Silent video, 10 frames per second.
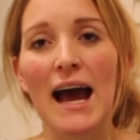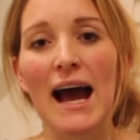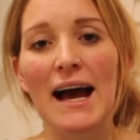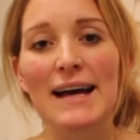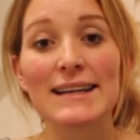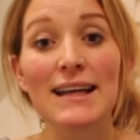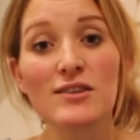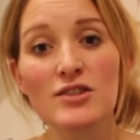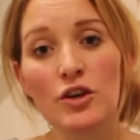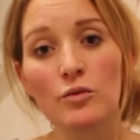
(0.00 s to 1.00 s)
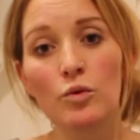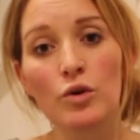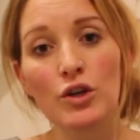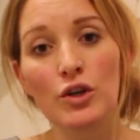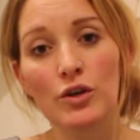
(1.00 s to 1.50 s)
And let us know
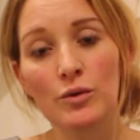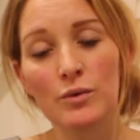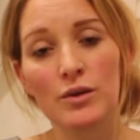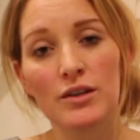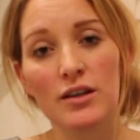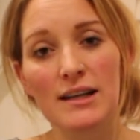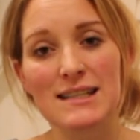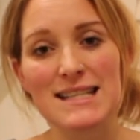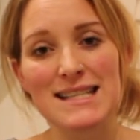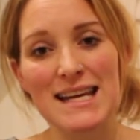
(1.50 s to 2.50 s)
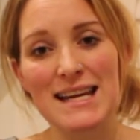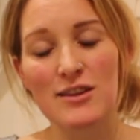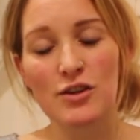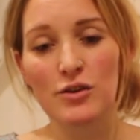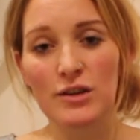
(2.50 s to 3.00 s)
what you would like to see in
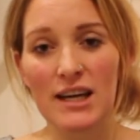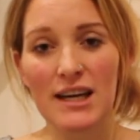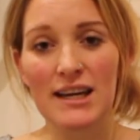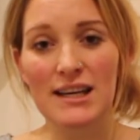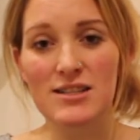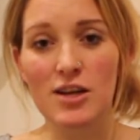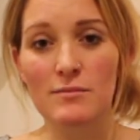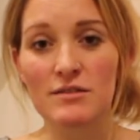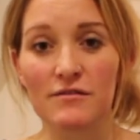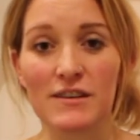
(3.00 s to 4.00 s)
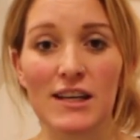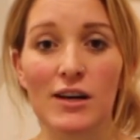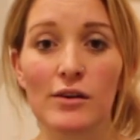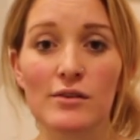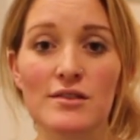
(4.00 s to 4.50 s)
the new year in terms of
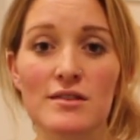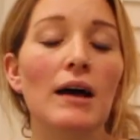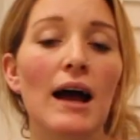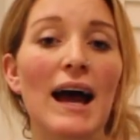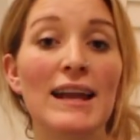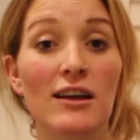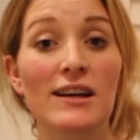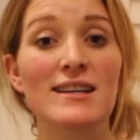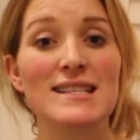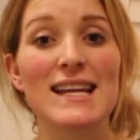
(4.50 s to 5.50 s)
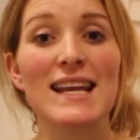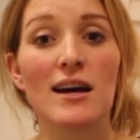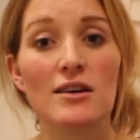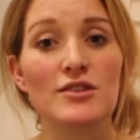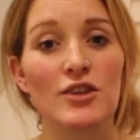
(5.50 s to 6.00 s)
videos. And like I said,
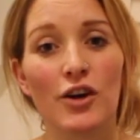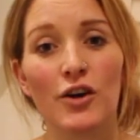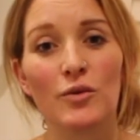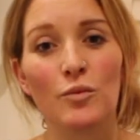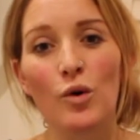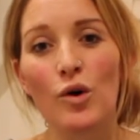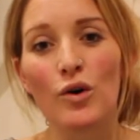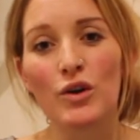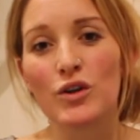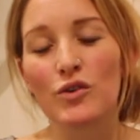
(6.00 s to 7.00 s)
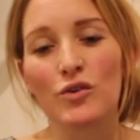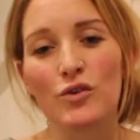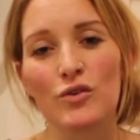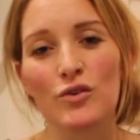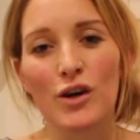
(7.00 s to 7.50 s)
let us know what
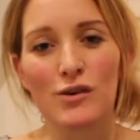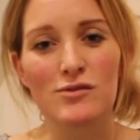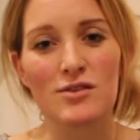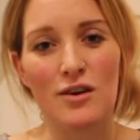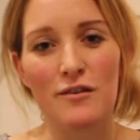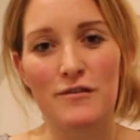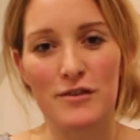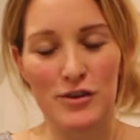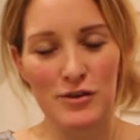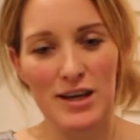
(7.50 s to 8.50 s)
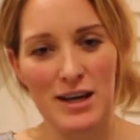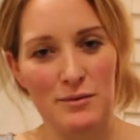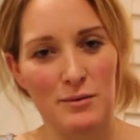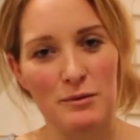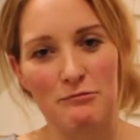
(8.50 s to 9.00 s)
your goals are for the new
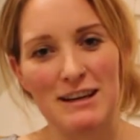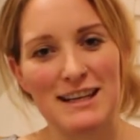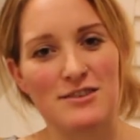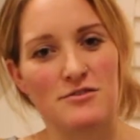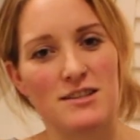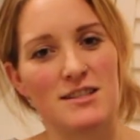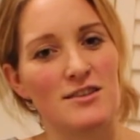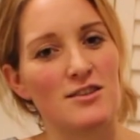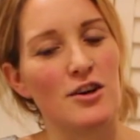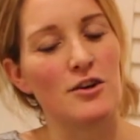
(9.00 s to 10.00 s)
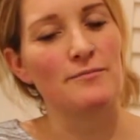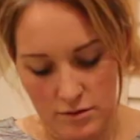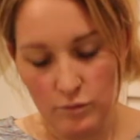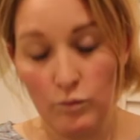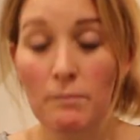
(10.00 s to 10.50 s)
year. We'd be really interested to know.
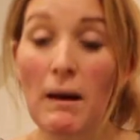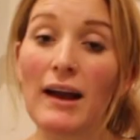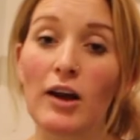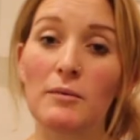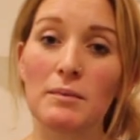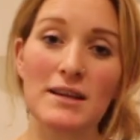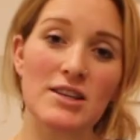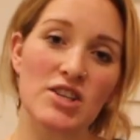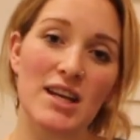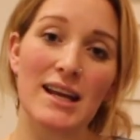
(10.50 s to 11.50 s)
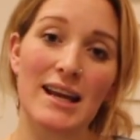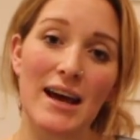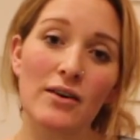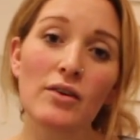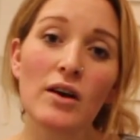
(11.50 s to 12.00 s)
We're back open at Chia
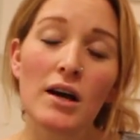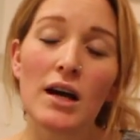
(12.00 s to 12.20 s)
now.